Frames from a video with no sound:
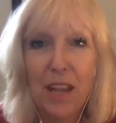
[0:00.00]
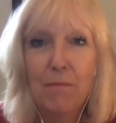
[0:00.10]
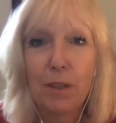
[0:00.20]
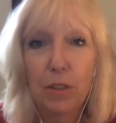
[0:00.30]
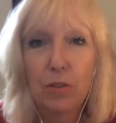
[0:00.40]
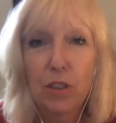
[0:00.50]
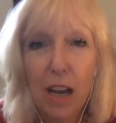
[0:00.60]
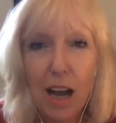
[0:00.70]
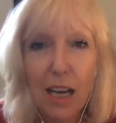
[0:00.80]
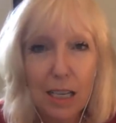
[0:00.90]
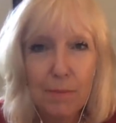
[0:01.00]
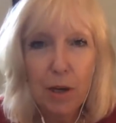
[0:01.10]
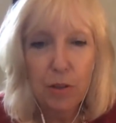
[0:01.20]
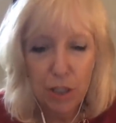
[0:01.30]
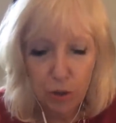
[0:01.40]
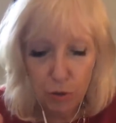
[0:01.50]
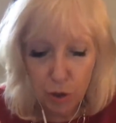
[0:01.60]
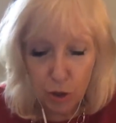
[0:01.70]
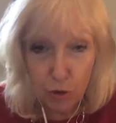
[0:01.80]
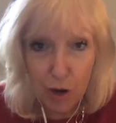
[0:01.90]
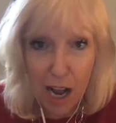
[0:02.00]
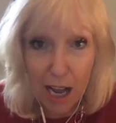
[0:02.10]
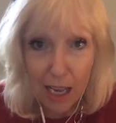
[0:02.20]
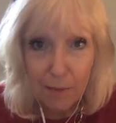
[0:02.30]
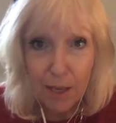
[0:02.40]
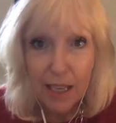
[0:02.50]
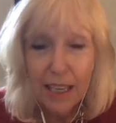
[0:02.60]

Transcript: But you talk about and you describe